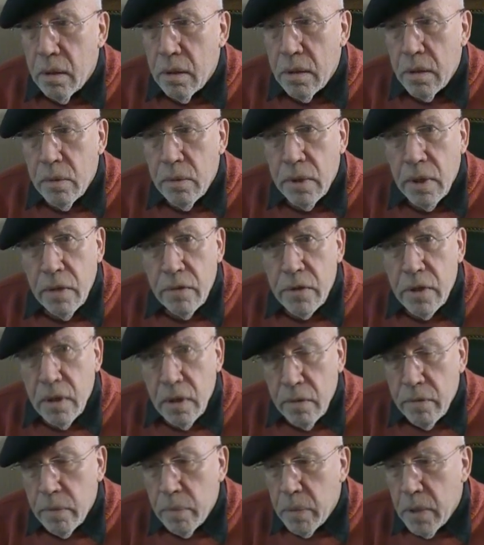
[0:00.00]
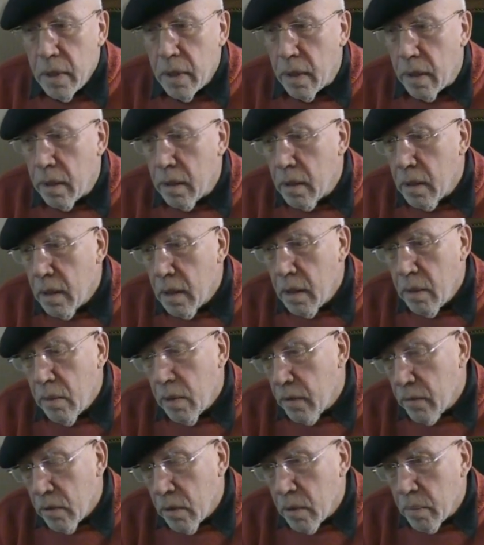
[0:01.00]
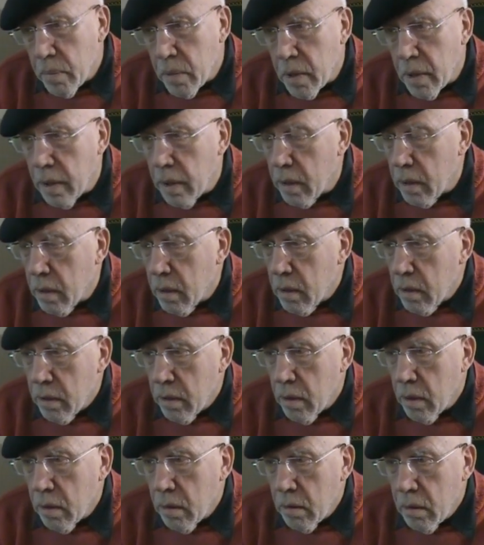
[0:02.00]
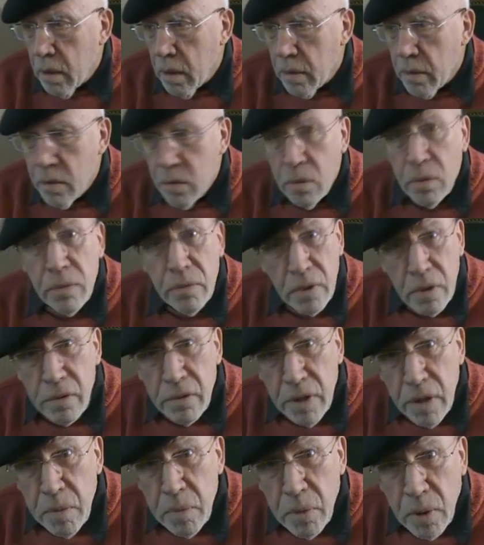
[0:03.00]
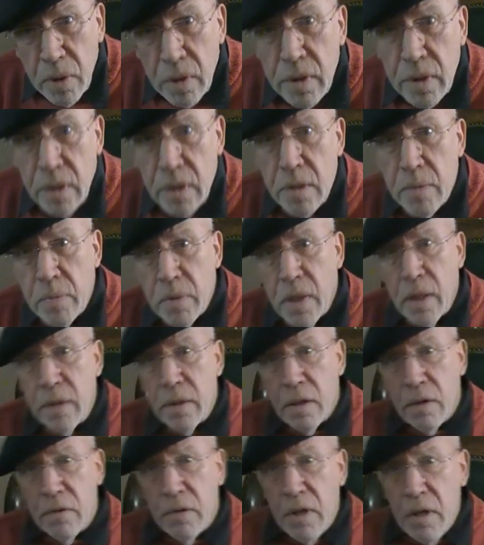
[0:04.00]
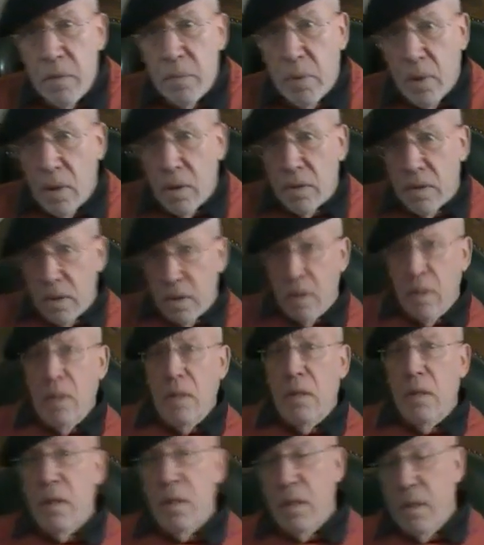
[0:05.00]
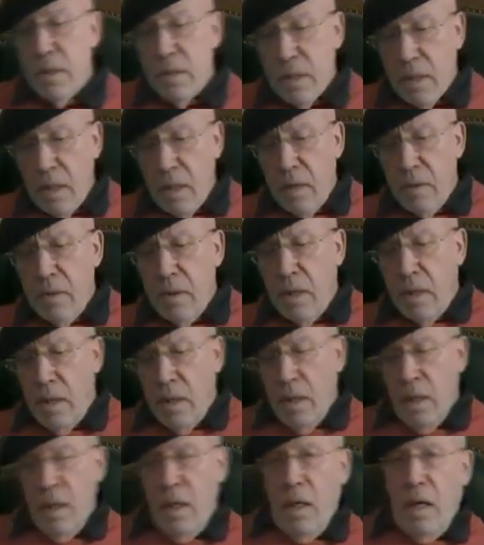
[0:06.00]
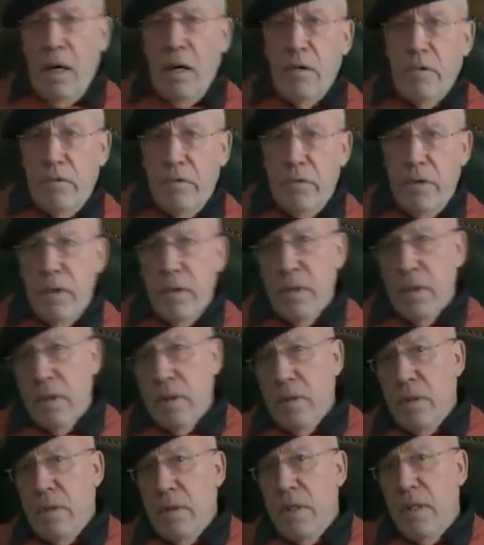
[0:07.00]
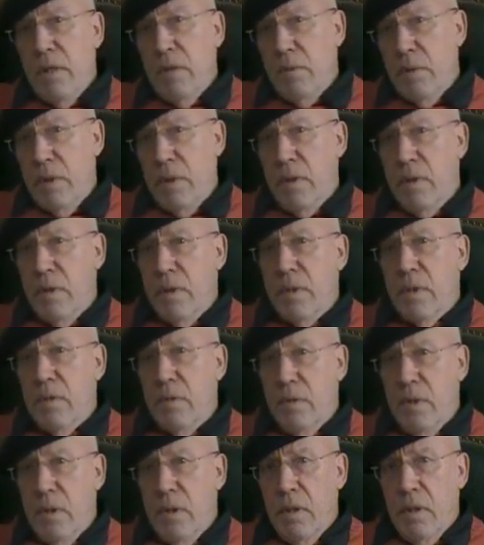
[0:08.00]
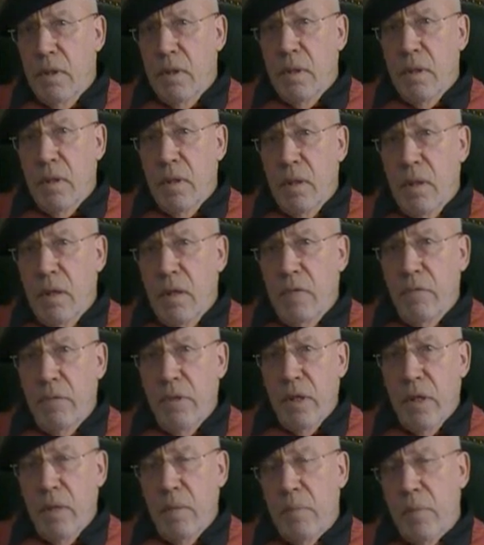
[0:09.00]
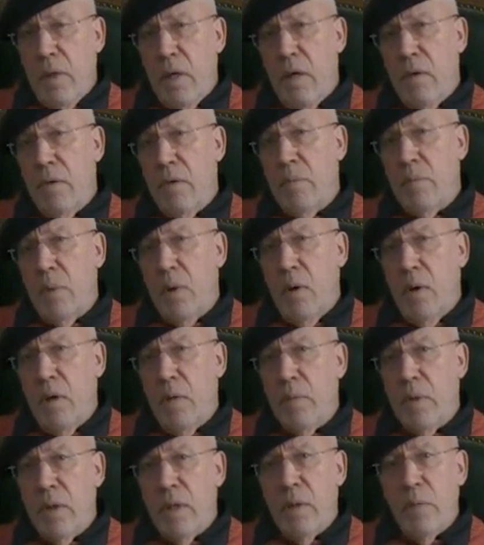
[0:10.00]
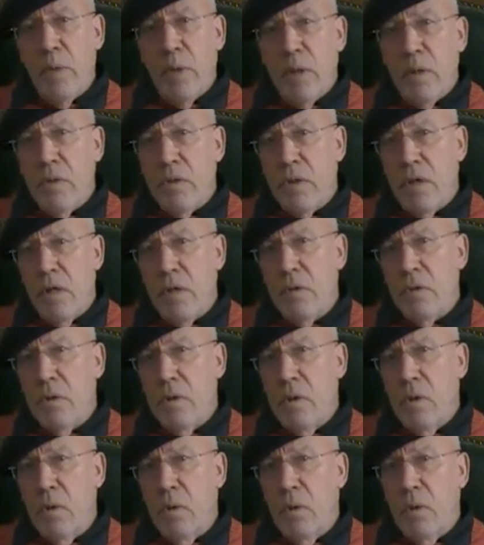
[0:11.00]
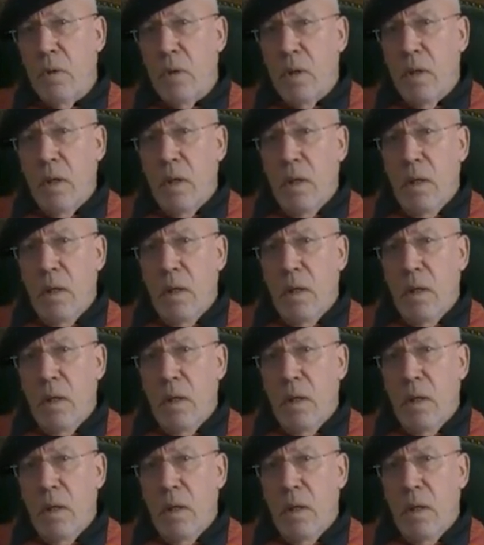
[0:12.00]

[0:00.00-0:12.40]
So we have to have a plan. Anyway, I've got a plan, you know, and sort of the Green Party has a plan. The Green Party is the only outfit that can deal with this, all right? If we get power in Parliament, then we can change the law.